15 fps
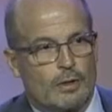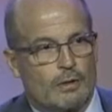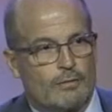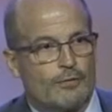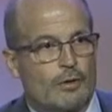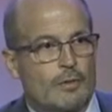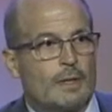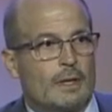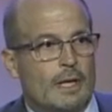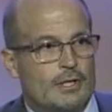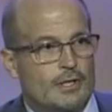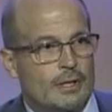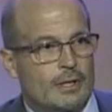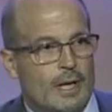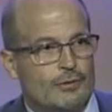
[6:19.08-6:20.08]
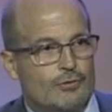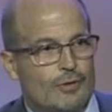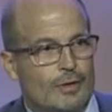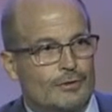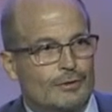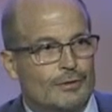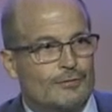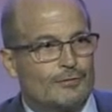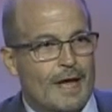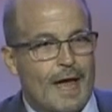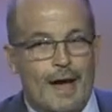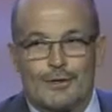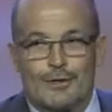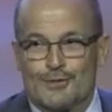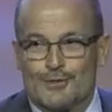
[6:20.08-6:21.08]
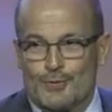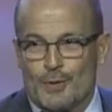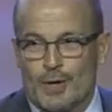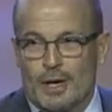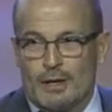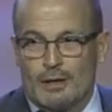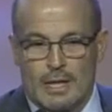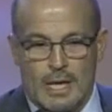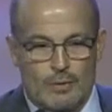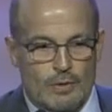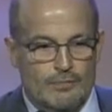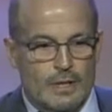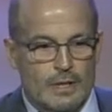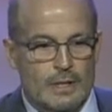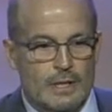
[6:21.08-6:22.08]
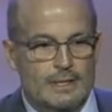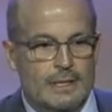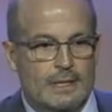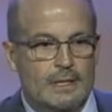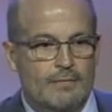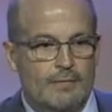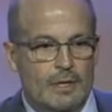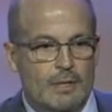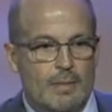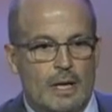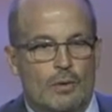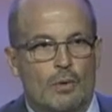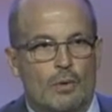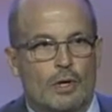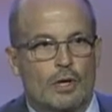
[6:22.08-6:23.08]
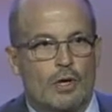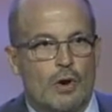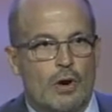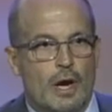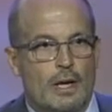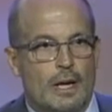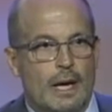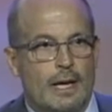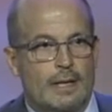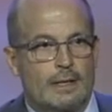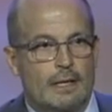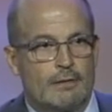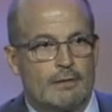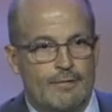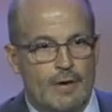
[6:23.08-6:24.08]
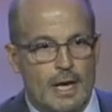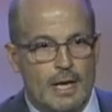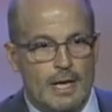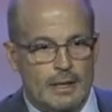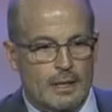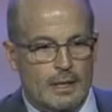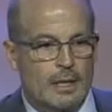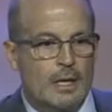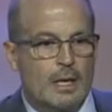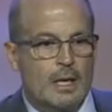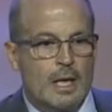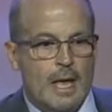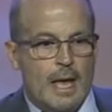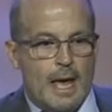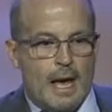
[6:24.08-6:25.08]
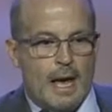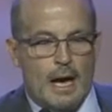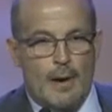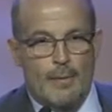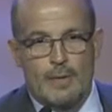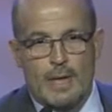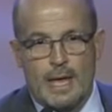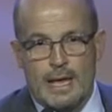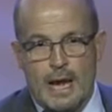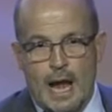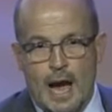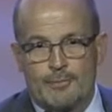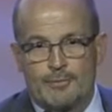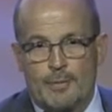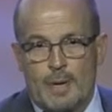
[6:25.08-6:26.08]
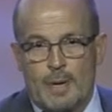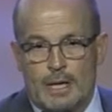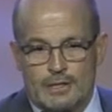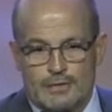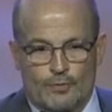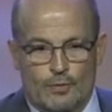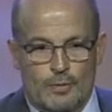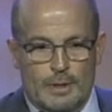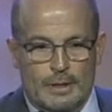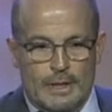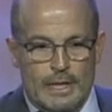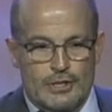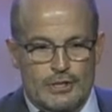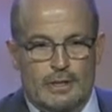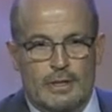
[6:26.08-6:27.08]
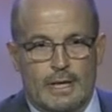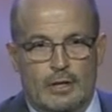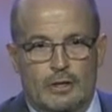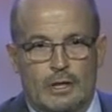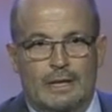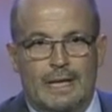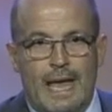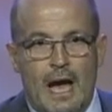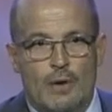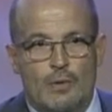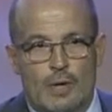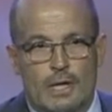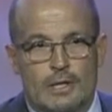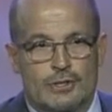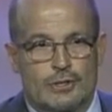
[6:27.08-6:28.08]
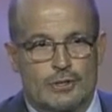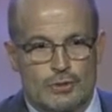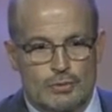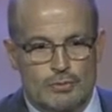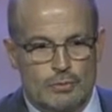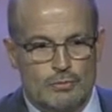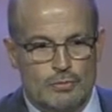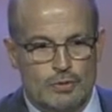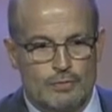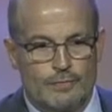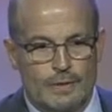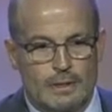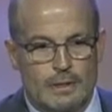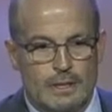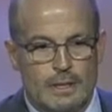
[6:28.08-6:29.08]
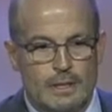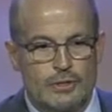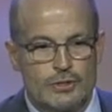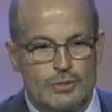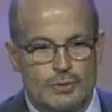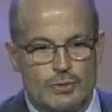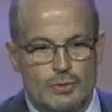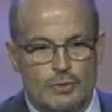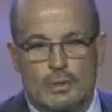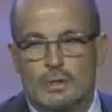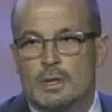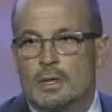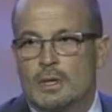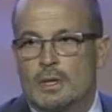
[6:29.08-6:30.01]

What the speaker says: we're a formulation and drug delivery house as well, and we've done a significant amount of work on identifying an optimized formulation that could allow us to move into